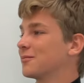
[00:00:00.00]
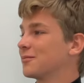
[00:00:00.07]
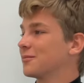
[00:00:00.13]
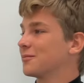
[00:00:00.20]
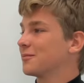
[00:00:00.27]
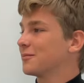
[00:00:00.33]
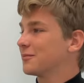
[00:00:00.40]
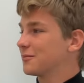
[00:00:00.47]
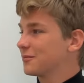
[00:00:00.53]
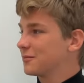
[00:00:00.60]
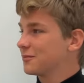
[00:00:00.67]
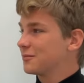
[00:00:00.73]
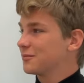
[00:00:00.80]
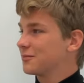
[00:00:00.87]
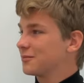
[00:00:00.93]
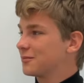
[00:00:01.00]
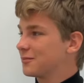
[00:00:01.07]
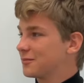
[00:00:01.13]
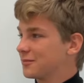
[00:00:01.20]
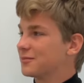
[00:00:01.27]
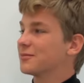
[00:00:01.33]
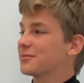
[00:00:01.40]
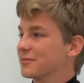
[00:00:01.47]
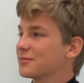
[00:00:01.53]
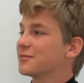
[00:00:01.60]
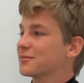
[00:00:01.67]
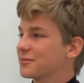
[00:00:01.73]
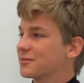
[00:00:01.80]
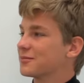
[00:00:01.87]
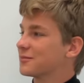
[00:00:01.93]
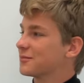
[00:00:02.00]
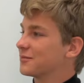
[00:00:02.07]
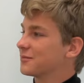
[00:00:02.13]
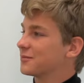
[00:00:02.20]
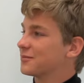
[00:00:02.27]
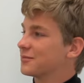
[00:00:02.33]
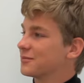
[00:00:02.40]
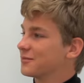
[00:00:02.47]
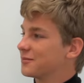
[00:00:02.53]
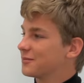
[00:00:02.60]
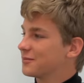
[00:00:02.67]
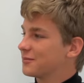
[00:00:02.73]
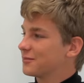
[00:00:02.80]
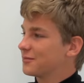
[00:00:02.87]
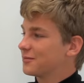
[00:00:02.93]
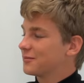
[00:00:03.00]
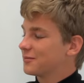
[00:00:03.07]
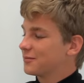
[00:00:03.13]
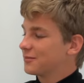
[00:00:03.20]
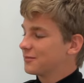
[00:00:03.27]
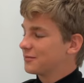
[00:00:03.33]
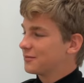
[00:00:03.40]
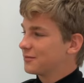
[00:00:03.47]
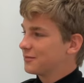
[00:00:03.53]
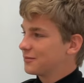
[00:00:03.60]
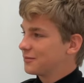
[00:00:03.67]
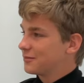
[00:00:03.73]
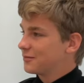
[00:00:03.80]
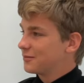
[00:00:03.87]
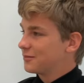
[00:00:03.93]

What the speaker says: [no speech]